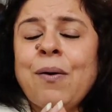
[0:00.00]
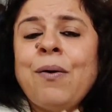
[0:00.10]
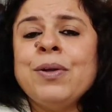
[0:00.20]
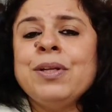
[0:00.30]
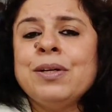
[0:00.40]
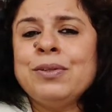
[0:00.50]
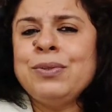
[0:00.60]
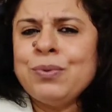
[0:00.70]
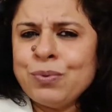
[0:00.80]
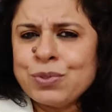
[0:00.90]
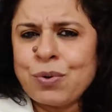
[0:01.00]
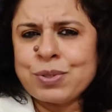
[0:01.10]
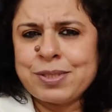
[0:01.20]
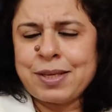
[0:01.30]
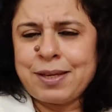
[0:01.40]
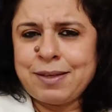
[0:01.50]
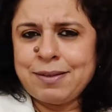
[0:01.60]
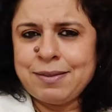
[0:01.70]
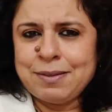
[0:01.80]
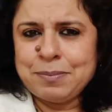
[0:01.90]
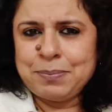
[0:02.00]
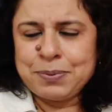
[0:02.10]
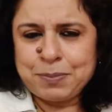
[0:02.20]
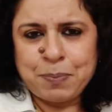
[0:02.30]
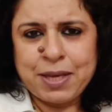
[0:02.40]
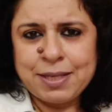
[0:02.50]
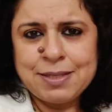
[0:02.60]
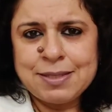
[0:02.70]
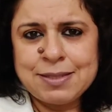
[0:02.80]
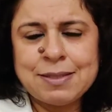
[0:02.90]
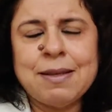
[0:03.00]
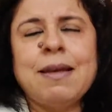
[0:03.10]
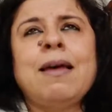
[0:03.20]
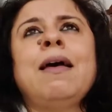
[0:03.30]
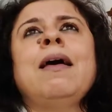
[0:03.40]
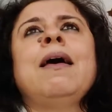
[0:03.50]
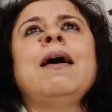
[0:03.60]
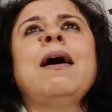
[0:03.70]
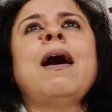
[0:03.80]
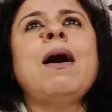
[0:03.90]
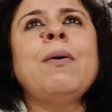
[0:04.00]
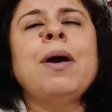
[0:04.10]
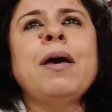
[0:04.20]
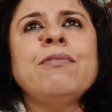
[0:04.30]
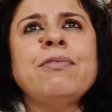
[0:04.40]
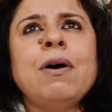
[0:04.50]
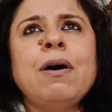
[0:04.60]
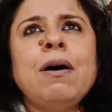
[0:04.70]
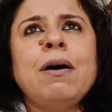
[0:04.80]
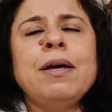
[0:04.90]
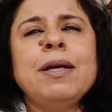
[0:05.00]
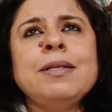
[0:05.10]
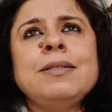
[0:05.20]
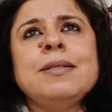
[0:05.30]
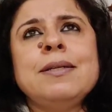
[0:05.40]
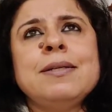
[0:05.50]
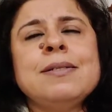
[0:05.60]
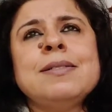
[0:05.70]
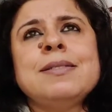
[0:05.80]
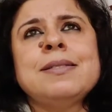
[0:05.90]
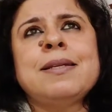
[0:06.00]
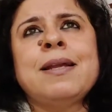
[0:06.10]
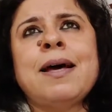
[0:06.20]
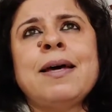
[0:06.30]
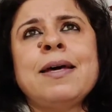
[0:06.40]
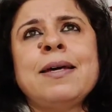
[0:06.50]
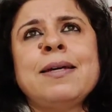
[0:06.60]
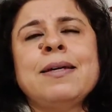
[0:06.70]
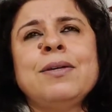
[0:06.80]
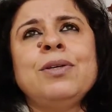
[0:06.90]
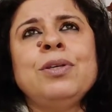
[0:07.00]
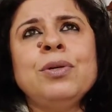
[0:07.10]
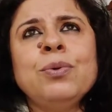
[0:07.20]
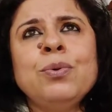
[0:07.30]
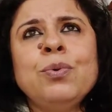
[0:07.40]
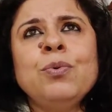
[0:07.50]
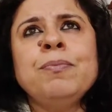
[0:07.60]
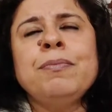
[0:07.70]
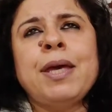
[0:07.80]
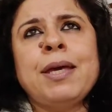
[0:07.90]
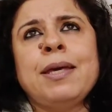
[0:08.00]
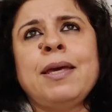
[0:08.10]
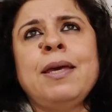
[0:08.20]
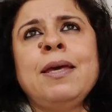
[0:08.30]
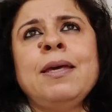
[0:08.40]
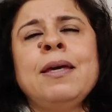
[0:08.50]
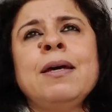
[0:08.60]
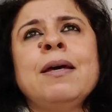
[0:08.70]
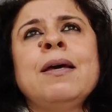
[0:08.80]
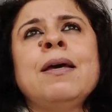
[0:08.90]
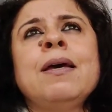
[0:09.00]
on a no toxic space. However, it is like you making